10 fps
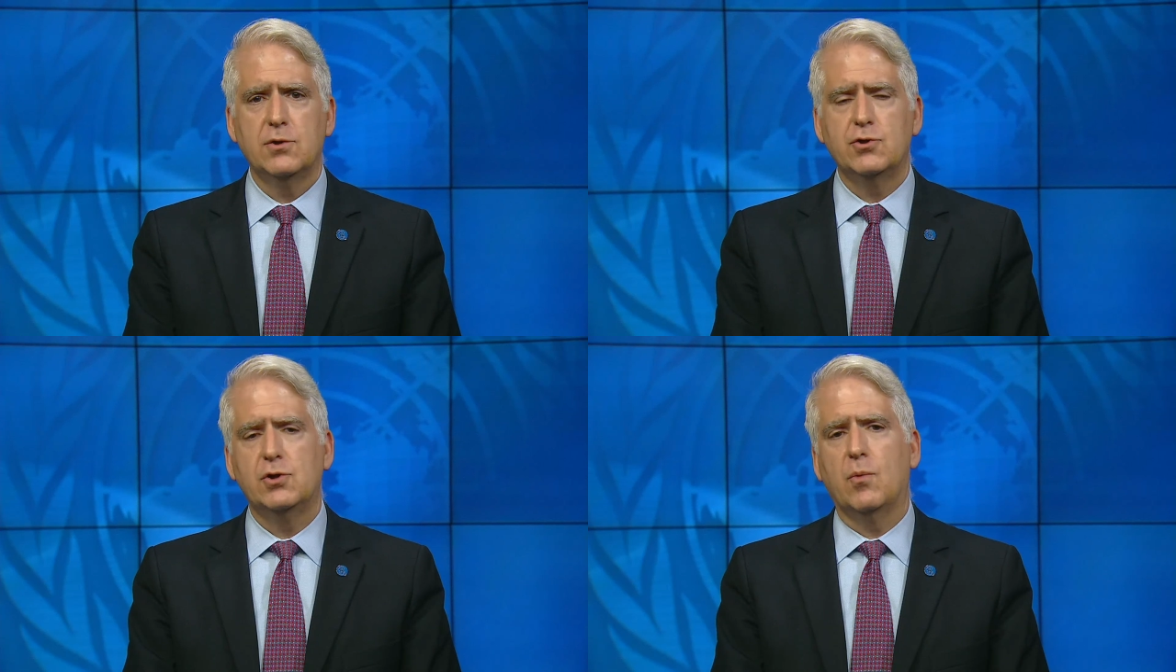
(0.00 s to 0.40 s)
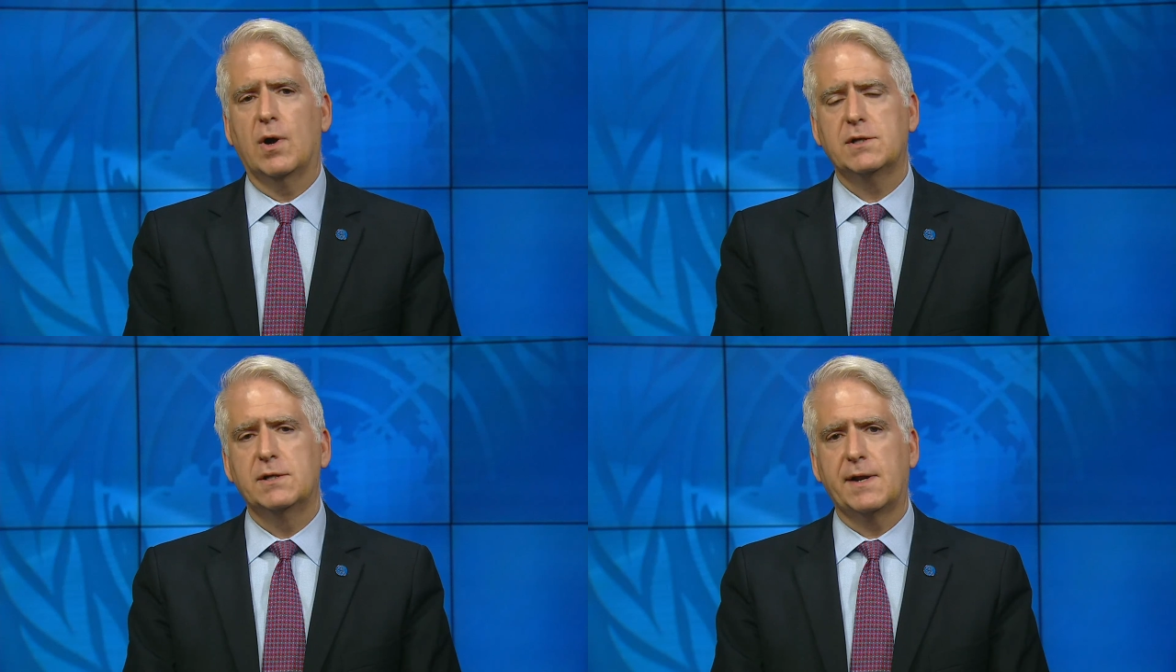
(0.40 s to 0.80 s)
should you
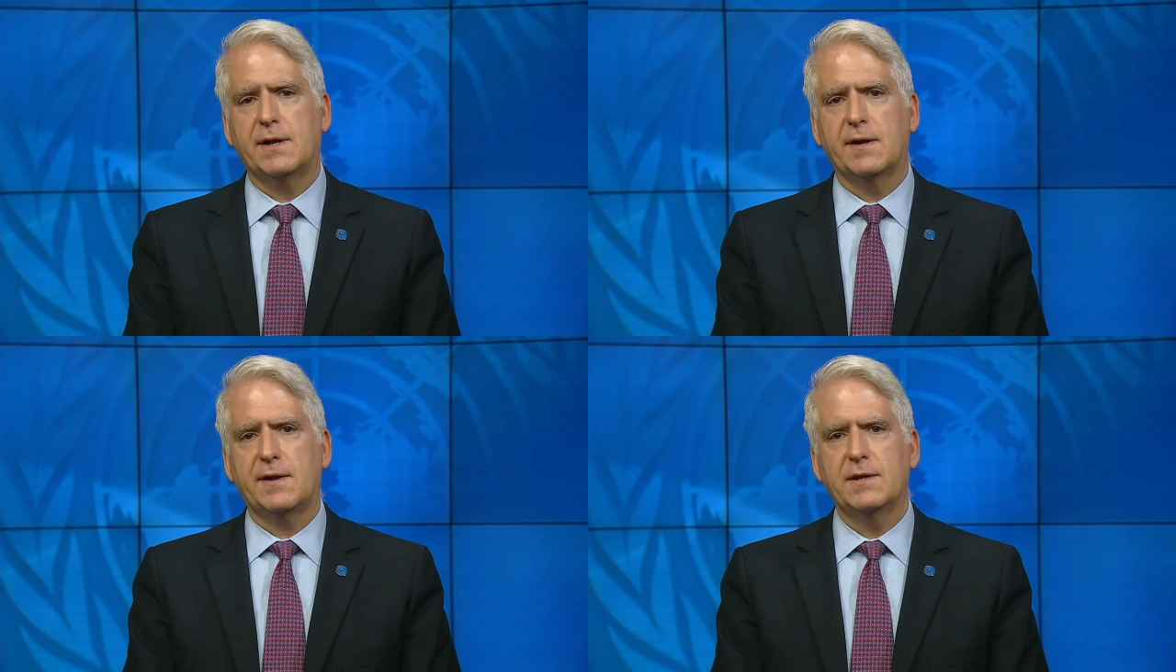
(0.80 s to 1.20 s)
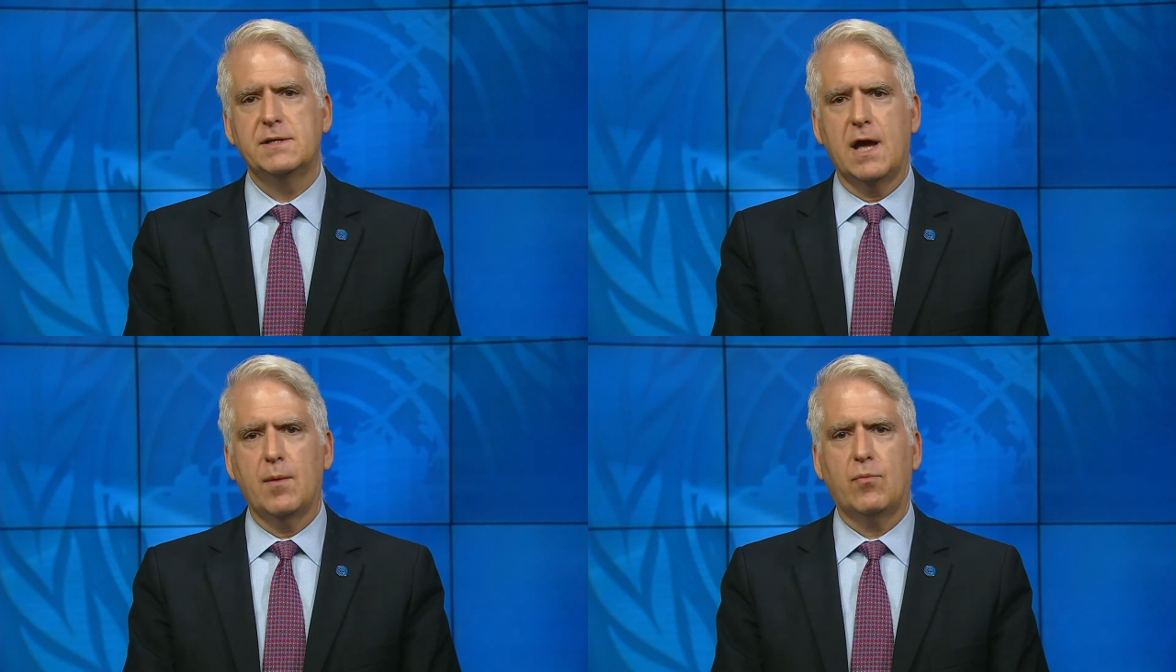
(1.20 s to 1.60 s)
want to discuss the
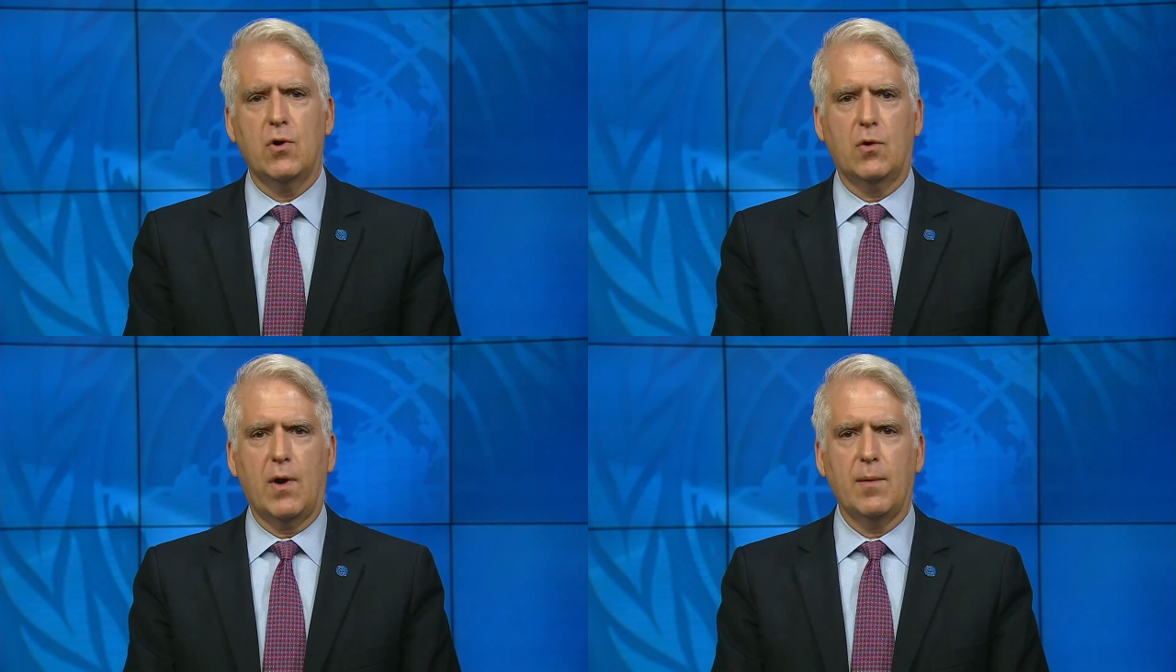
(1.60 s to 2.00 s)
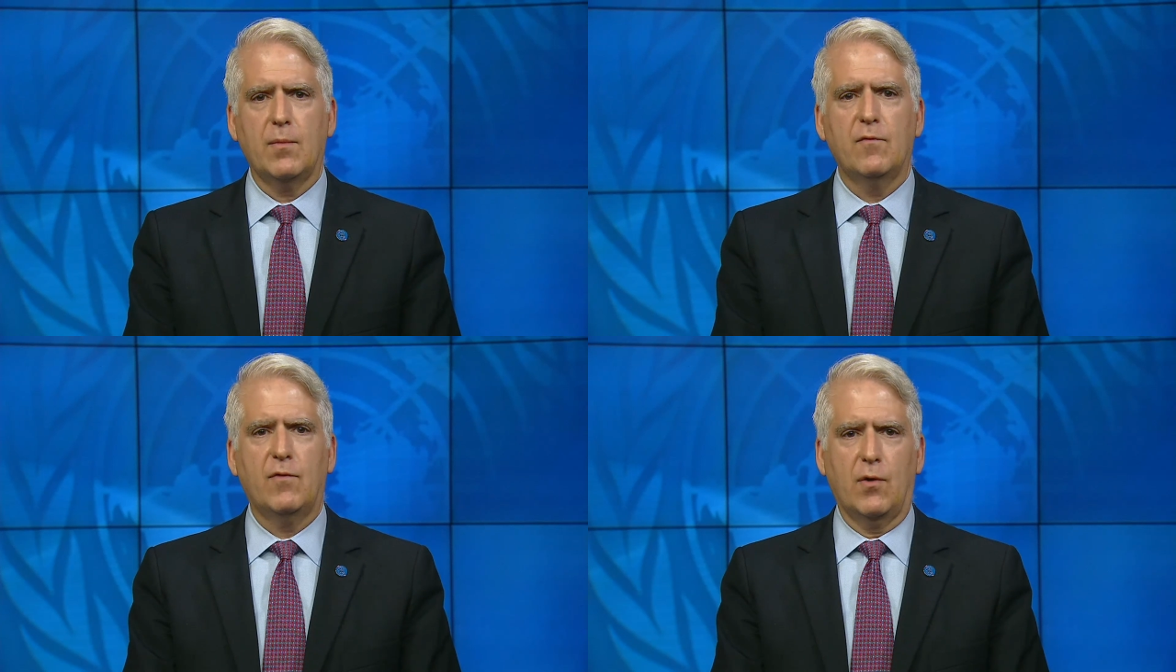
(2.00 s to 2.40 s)
TAM program
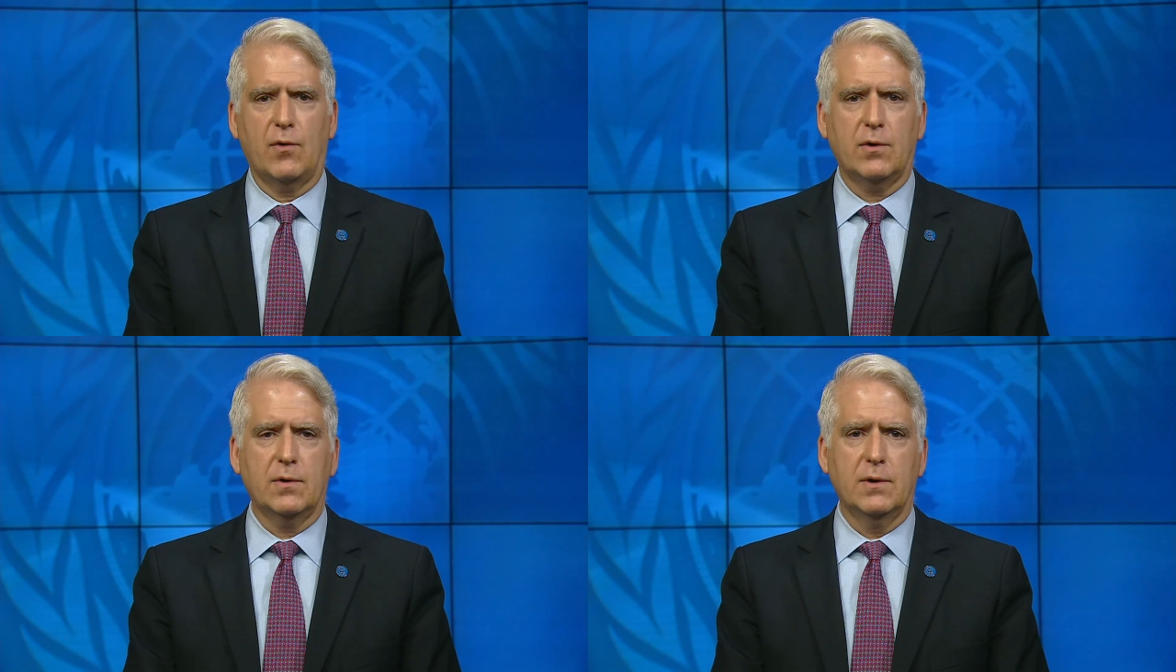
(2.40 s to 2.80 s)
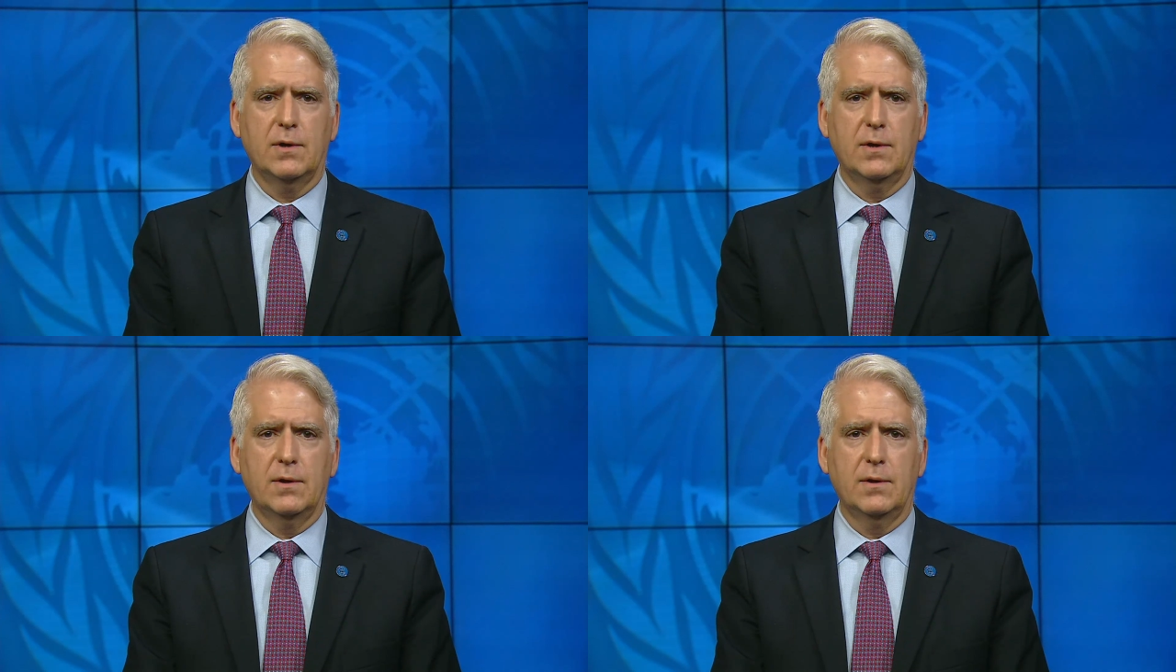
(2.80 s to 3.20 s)
further.
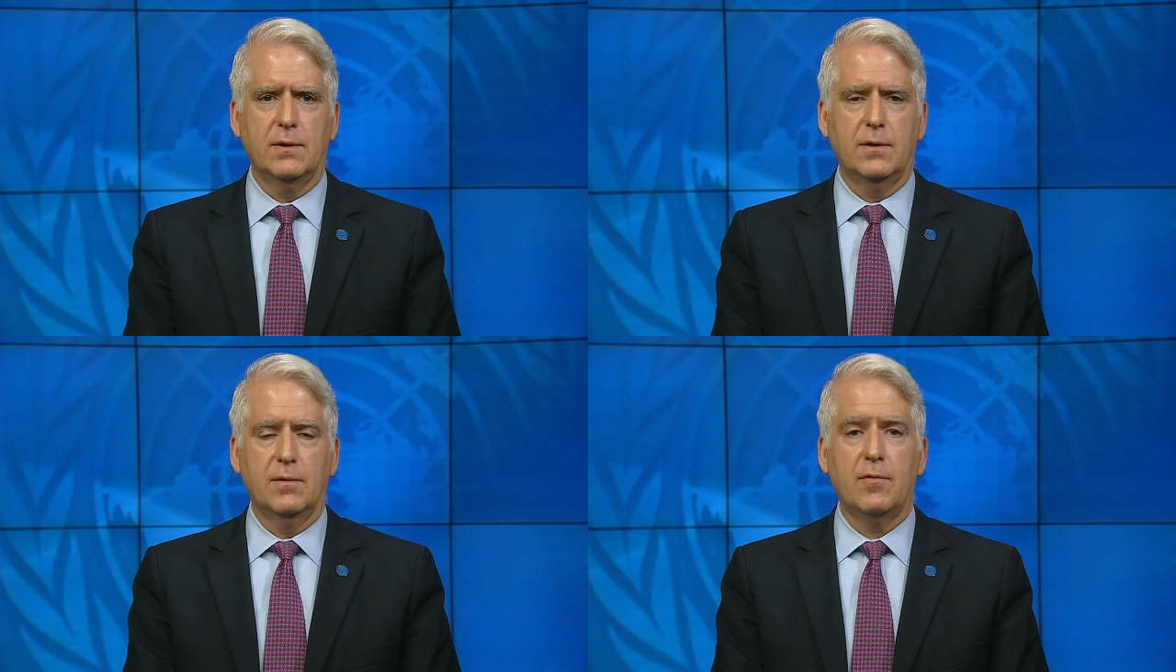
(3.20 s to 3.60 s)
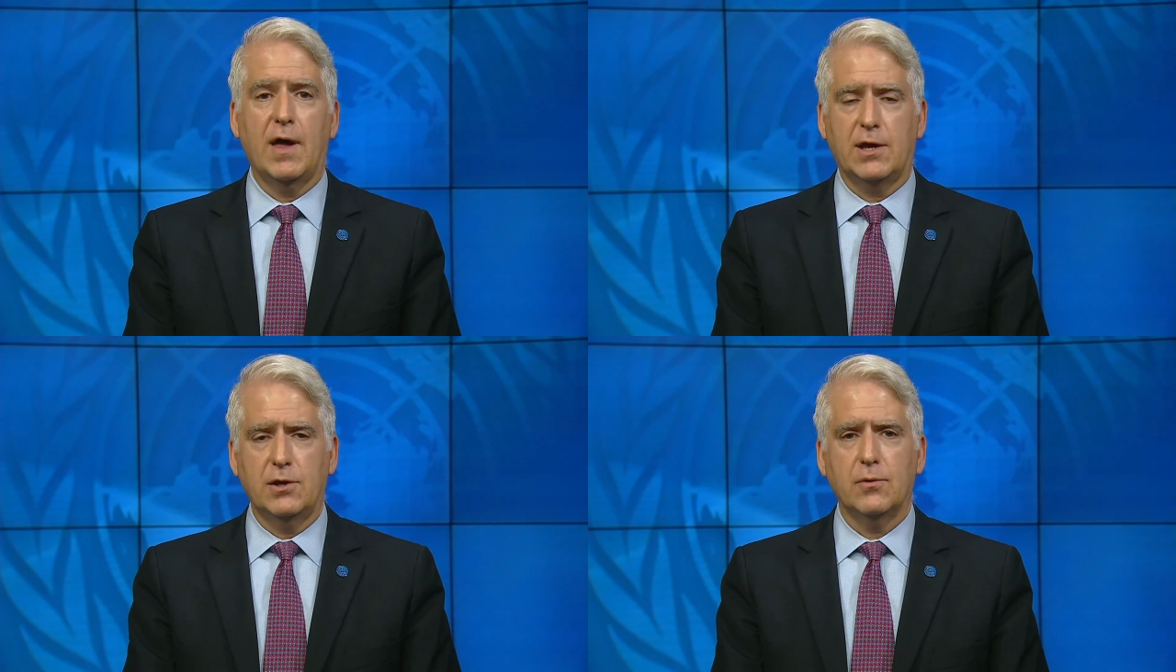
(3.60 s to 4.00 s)

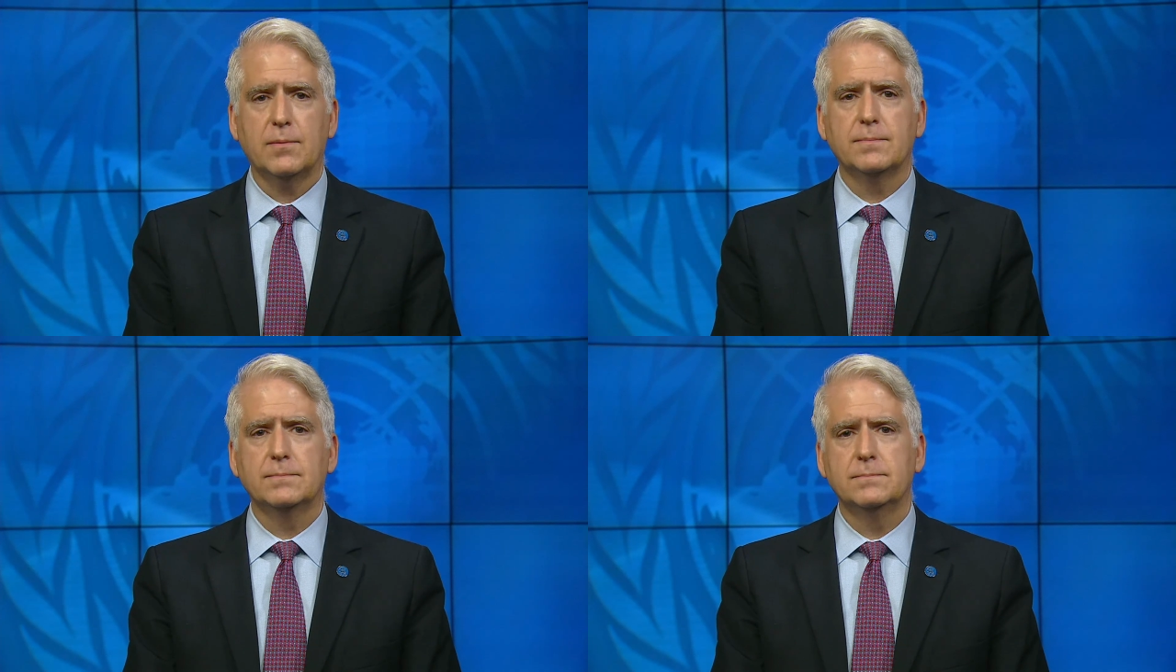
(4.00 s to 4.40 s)
Thank you.